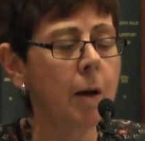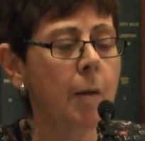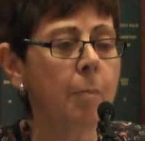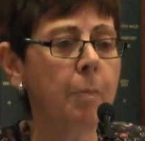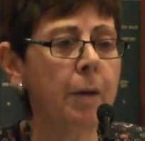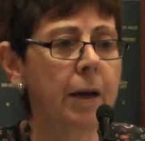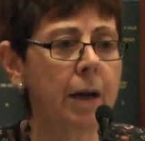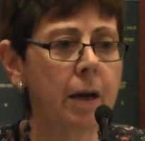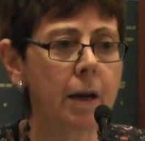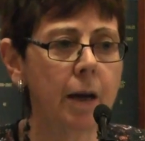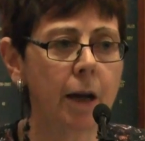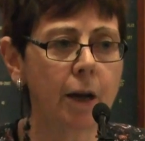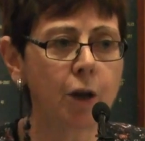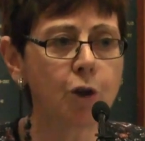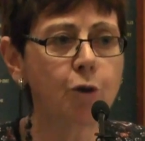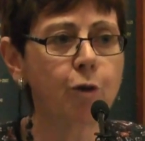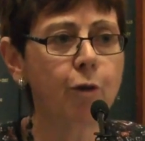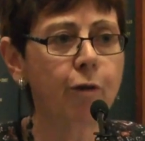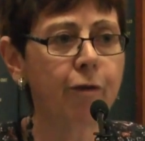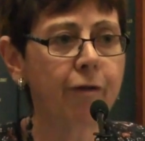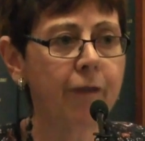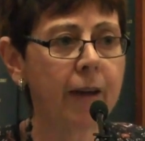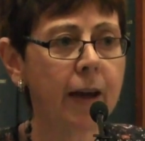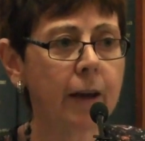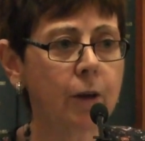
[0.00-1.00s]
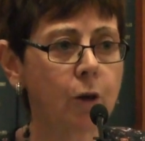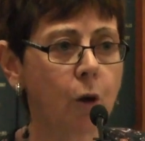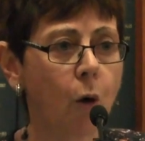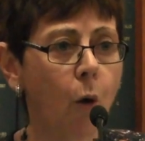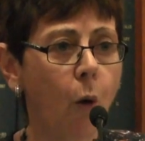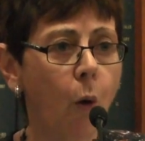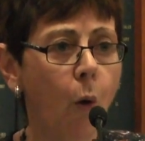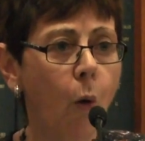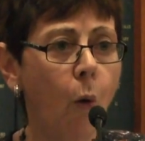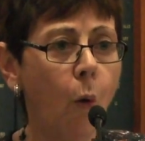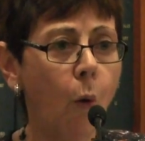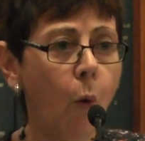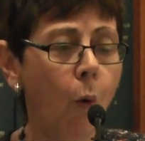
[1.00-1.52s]
But in actual fact,
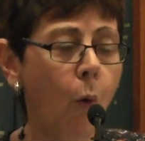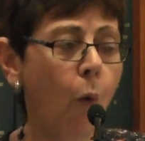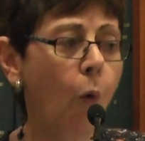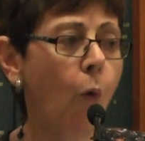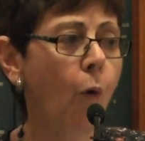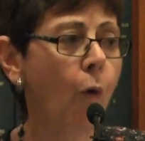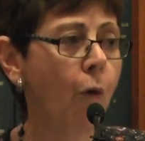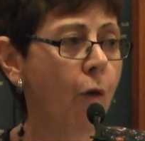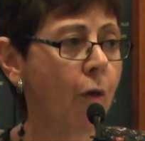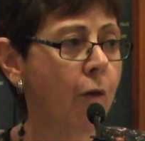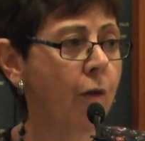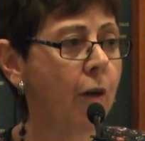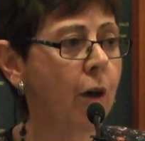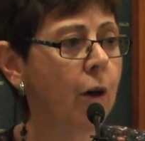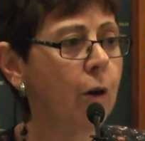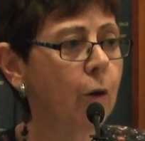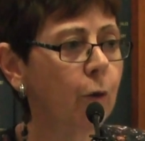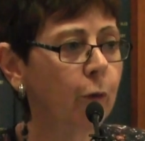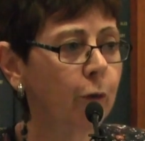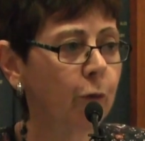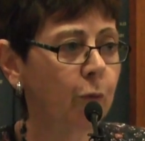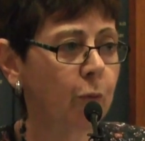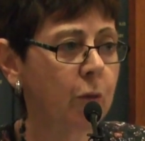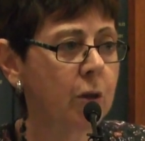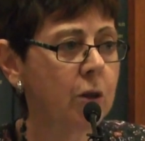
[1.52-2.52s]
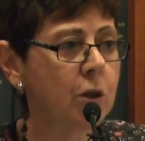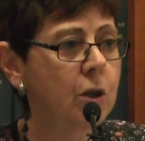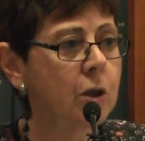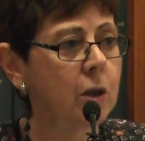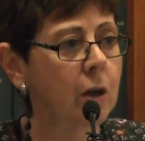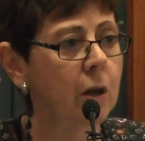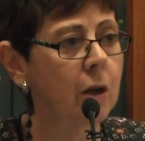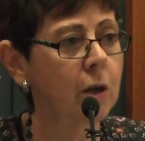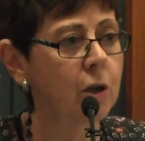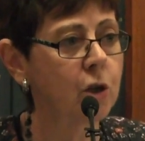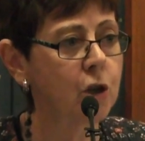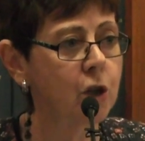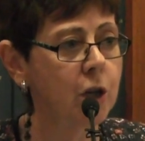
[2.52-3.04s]
all the health
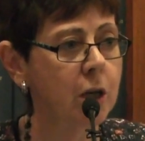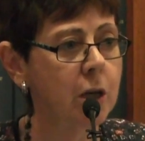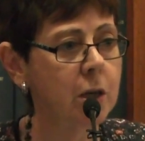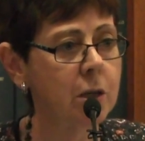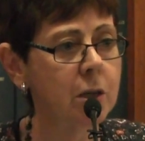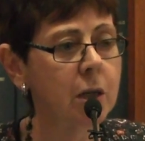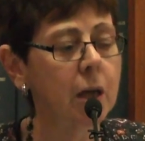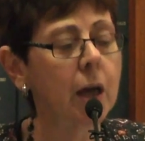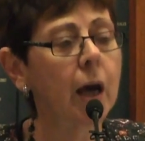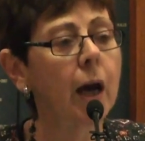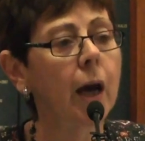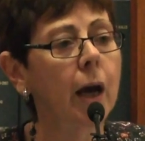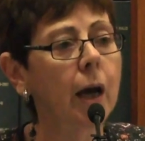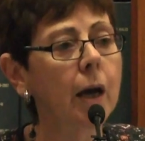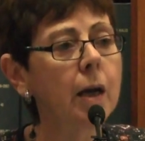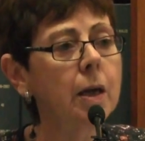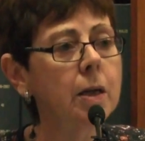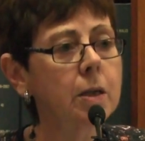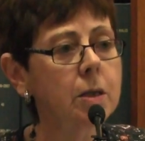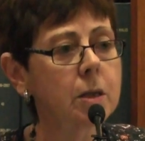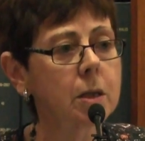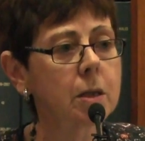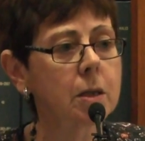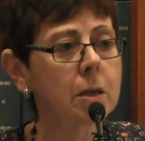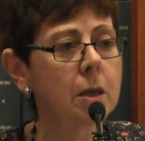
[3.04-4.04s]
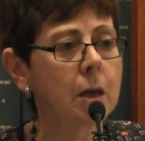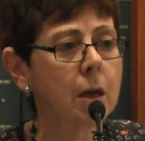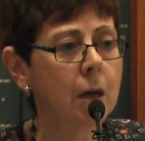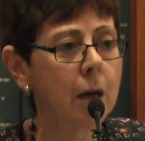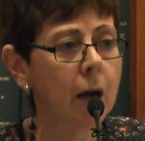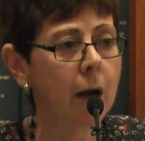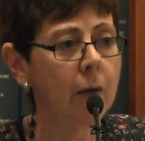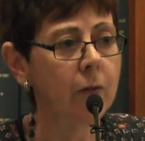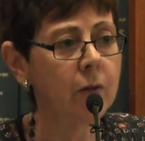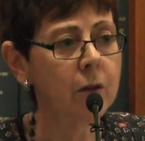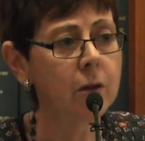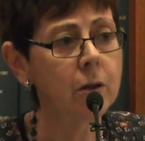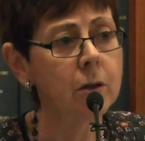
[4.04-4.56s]
research indicates,
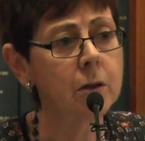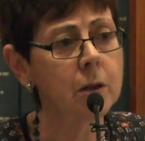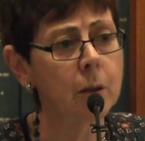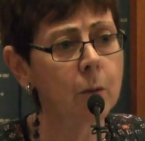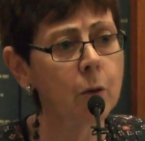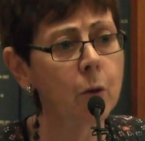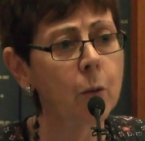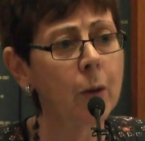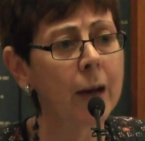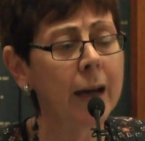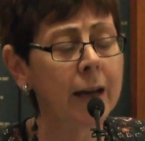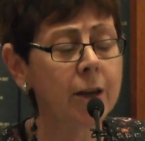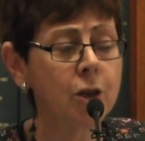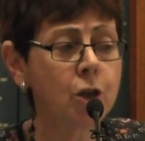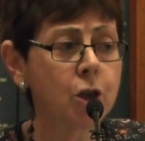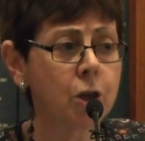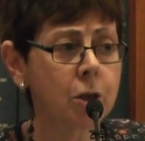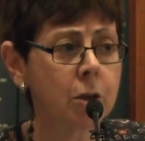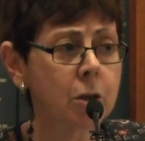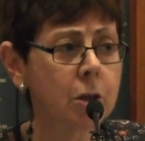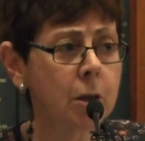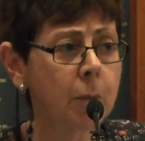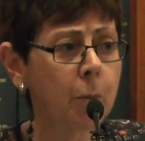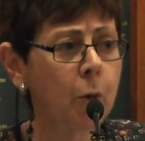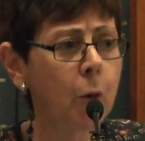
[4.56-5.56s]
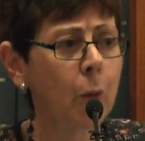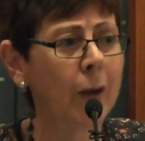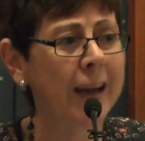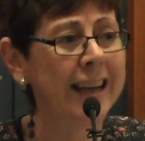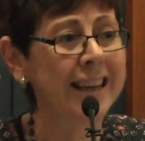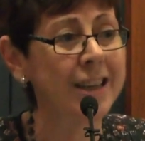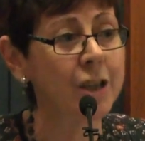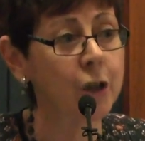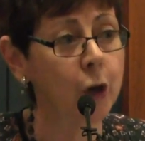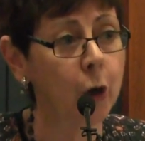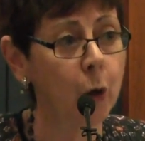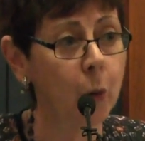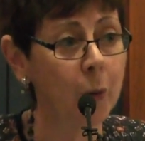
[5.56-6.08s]
and the
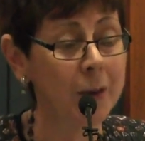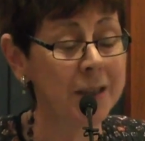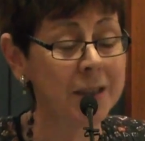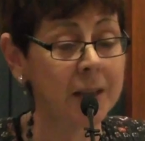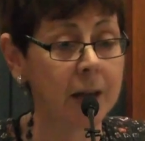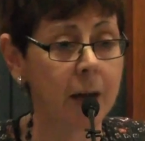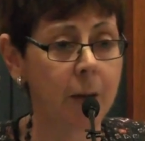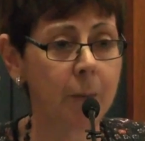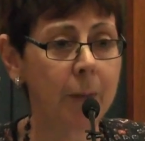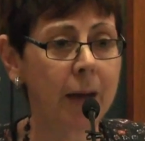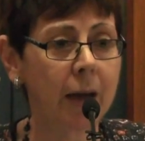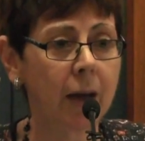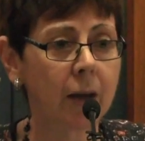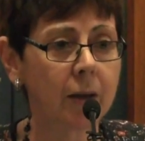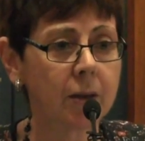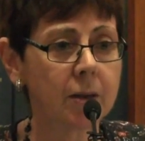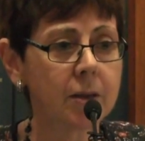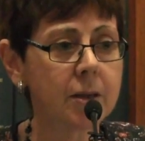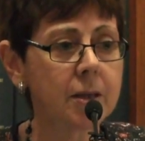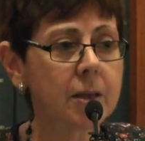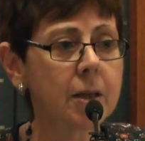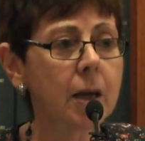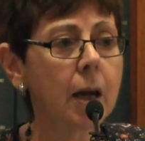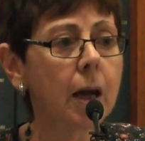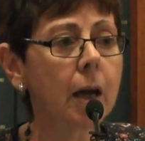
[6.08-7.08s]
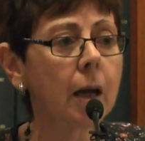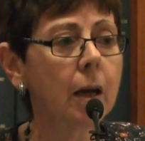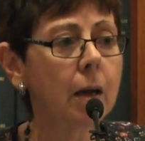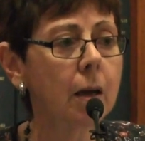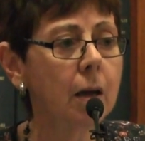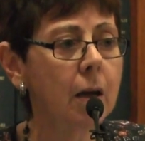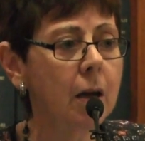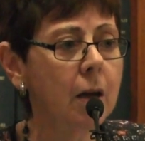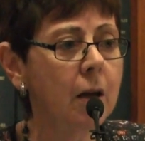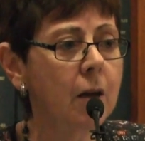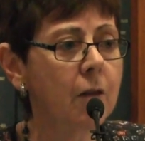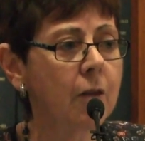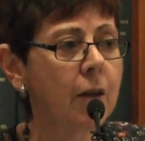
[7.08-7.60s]
WHO has come out and
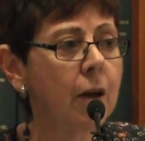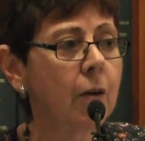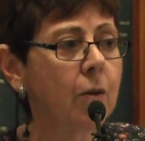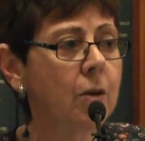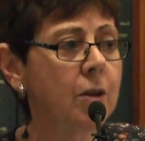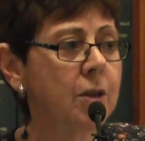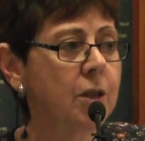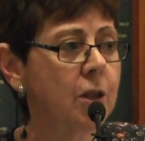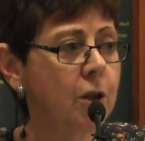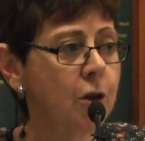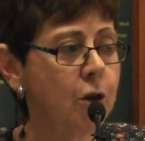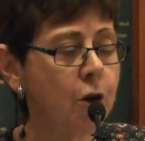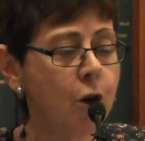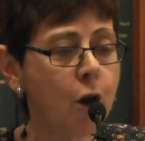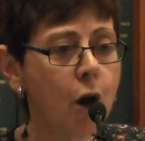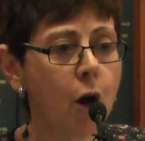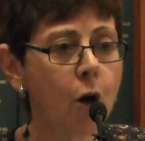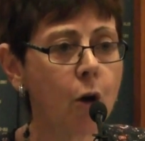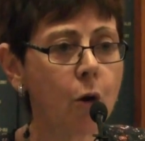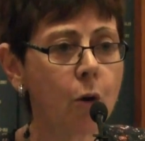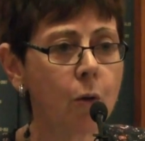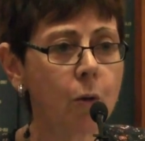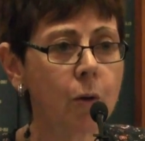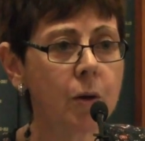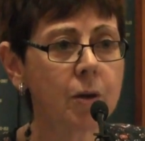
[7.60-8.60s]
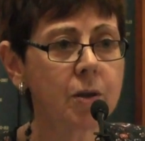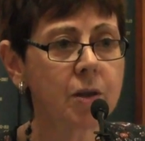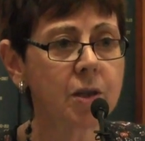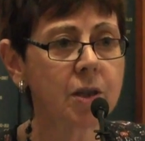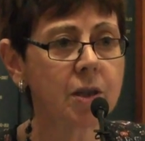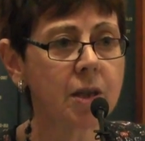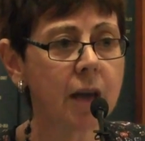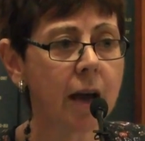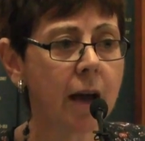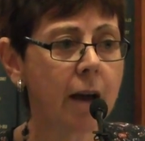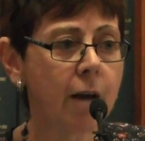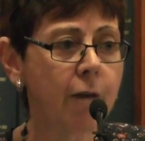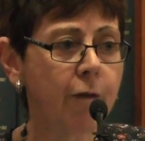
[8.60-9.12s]
said, there is no
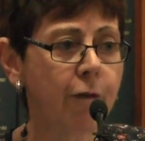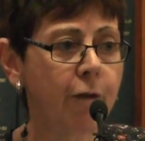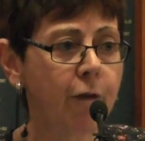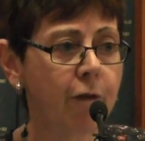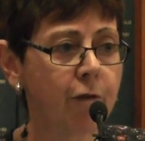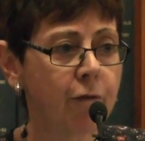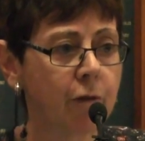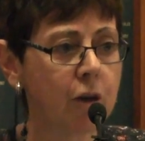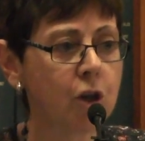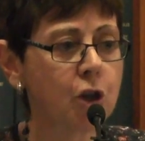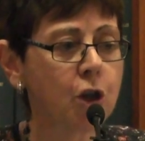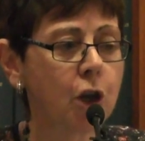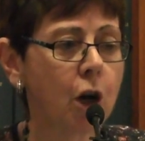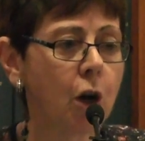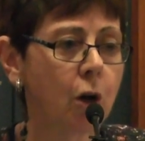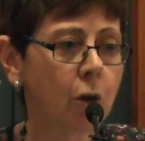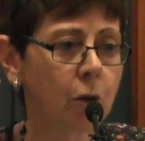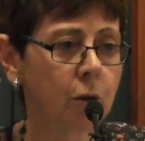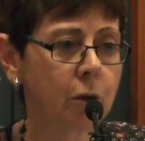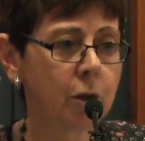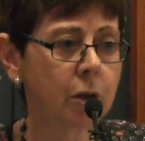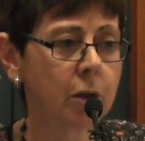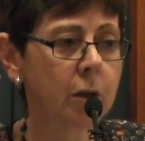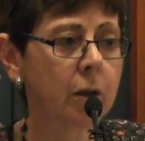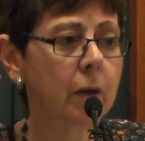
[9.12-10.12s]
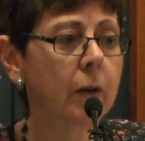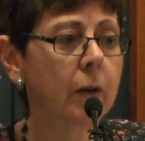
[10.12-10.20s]
safe threshold,